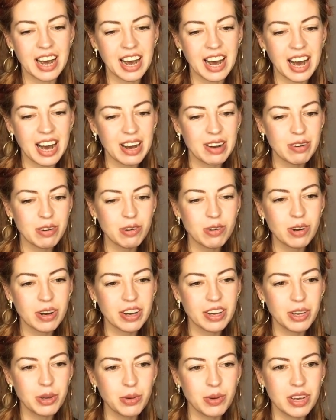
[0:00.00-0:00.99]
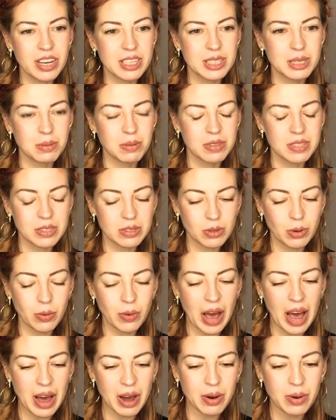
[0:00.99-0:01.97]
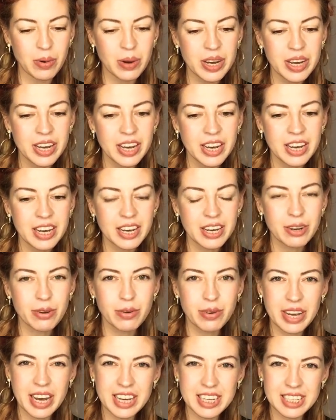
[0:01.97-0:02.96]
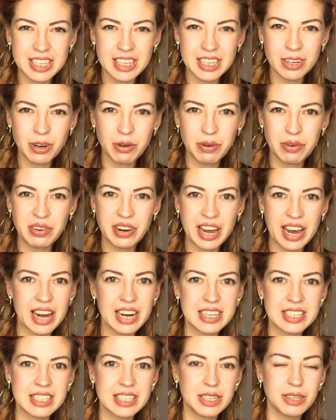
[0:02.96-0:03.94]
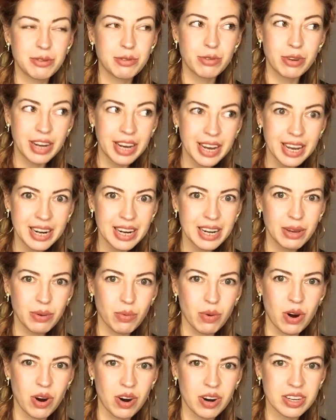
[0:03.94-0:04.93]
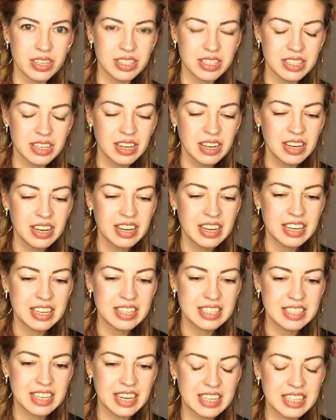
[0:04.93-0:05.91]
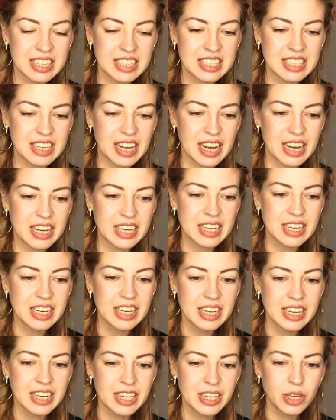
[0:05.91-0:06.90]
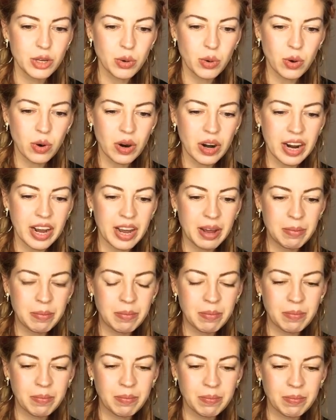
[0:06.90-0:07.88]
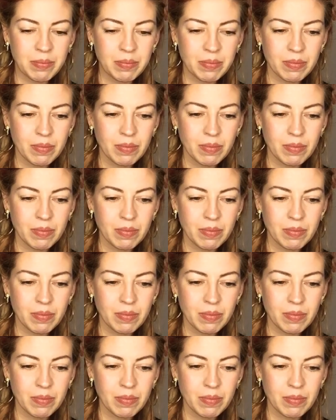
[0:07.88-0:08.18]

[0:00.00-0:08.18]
how you so how creating of reality really works is that it's like your um